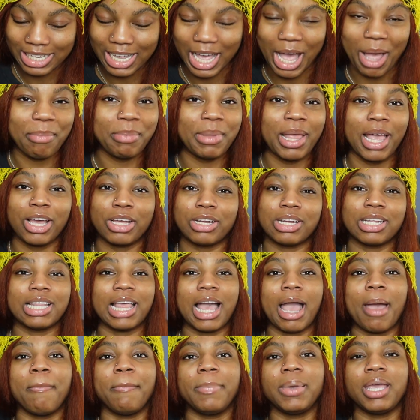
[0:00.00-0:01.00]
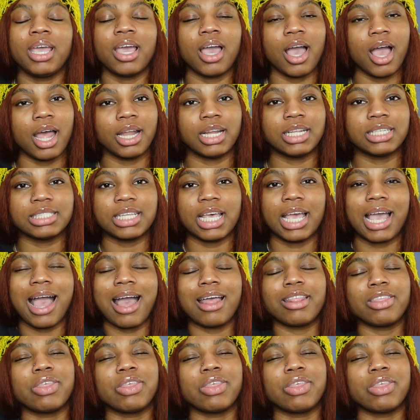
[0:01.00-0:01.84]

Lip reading: I'm not gonna lie, I'm being honest. Like, I